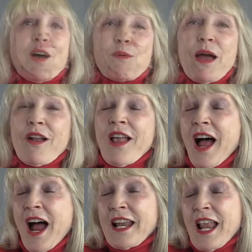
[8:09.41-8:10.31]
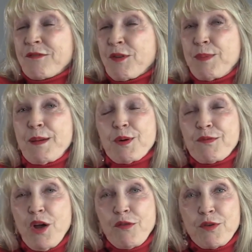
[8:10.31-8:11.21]
Well, I'd like for people to
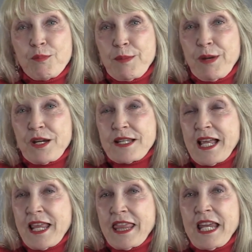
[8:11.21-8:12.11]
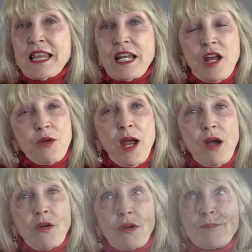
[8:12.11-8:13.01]
vote for me because I think they know
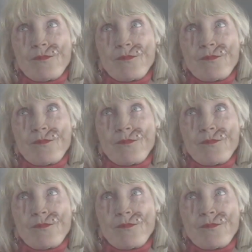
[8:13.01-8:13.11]
how